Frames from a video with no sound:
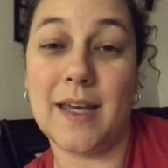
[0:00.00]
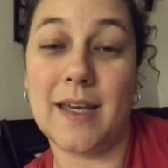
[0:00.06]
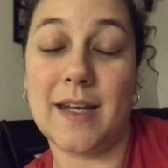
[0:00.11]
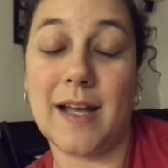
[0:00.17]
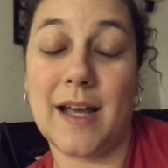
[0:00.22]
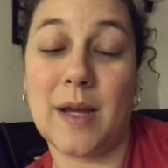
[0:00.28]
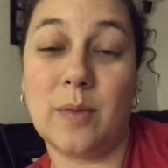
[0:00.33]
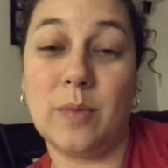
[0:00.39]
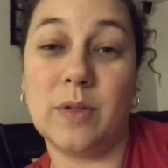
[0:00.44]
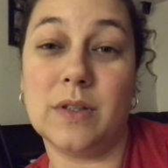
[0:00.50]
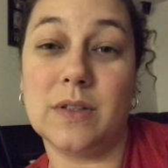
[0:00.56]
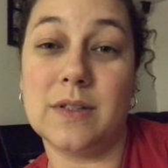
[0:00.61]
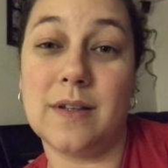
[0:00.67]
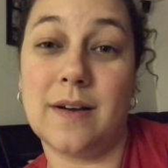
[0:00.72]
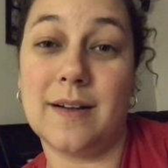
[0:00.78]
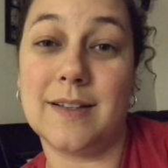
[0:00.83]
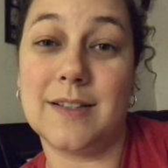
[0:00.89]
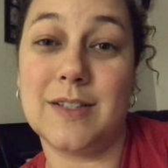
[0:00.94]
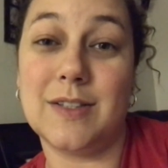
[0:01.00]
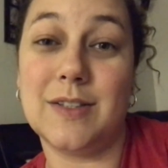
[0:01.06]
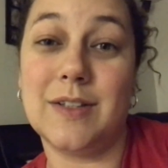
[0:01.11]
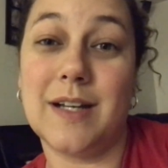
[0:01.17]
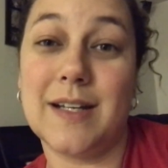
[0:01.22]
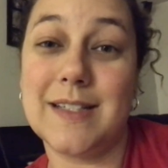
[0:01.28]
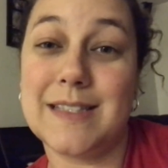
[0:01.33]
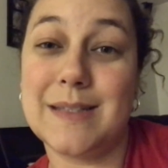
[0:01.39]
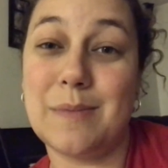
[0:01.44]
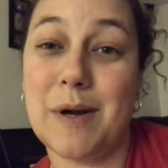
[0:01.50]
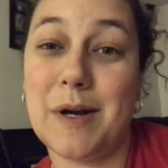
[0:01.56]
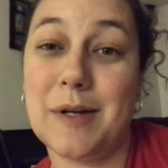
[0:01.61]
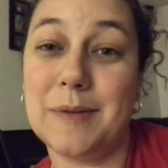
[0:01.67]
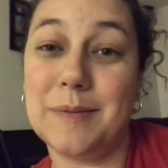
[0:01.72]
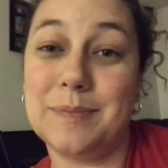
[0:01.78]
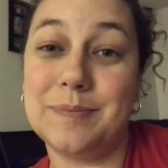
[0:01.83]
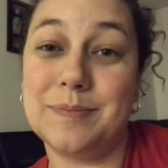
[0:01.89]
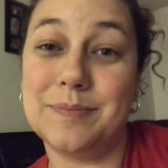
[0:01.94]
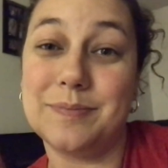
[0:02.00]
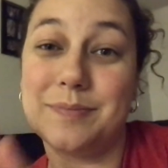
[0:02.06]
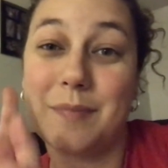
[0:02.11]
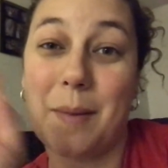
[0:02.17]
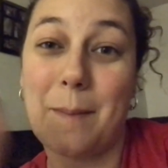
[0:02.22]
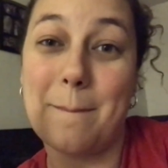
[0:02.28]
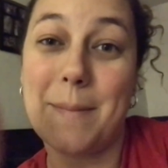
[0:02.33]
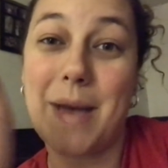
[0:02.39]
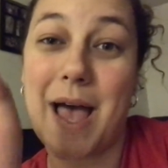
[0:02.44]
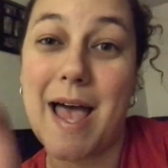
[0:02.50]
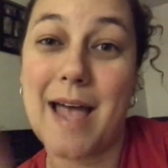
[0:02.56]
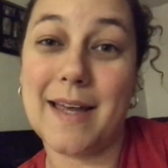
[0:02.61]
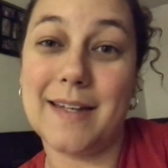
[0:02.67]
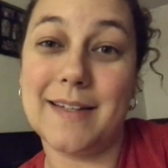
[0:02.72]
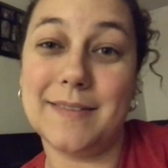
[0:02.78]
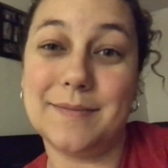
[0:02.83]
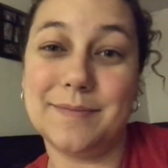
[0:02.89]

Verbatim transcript: and I will talk to you guys tomorrow. Bye!